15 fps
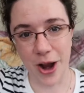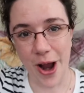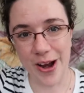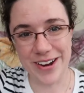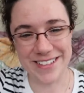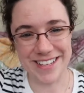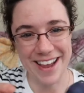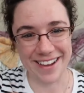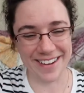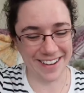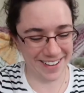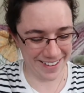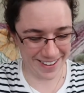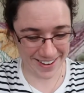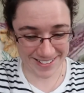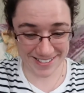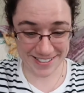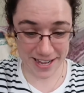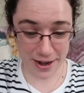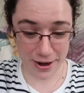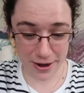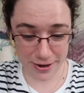a
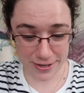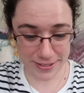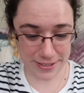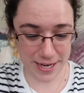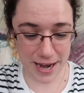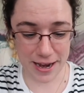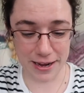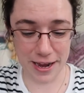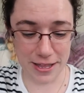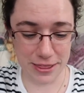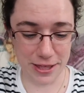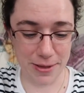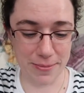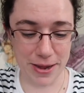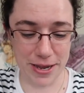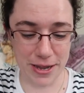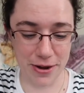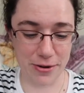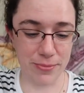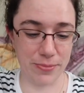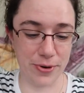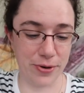heart attack. I thought my
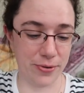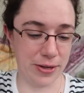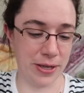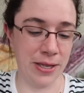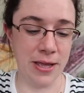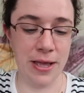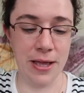yarn broke.